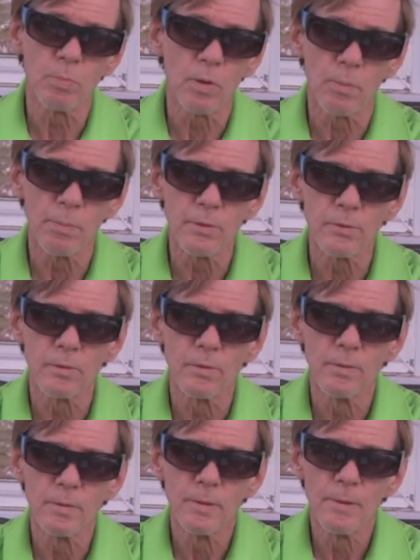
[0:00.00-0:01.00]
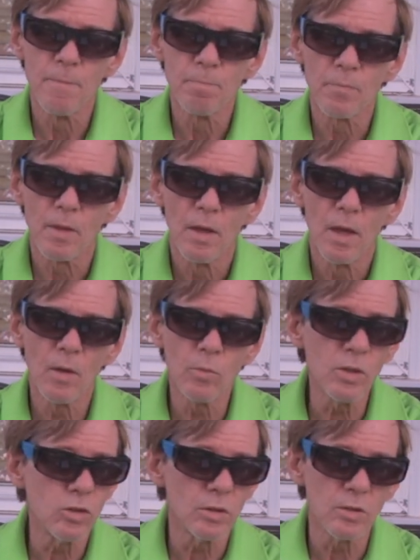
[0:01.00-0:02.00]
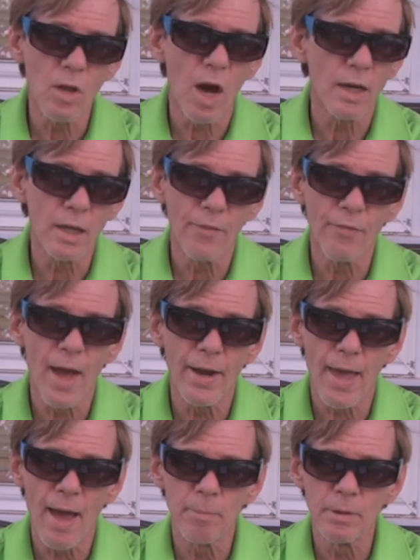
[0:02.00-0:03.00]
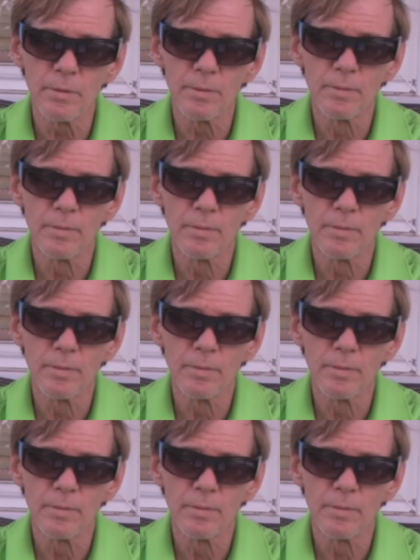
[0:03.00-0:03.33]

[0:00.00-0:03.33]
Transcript: purpose. And we should not let that happen.